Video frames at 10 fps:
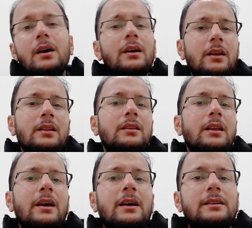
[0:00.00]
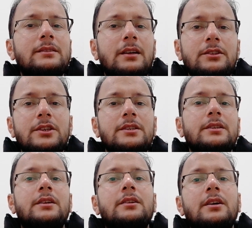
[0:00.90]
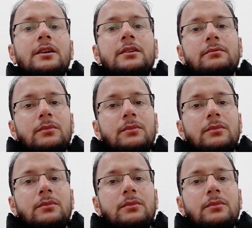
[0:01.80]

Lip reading: Nonetheless, Jason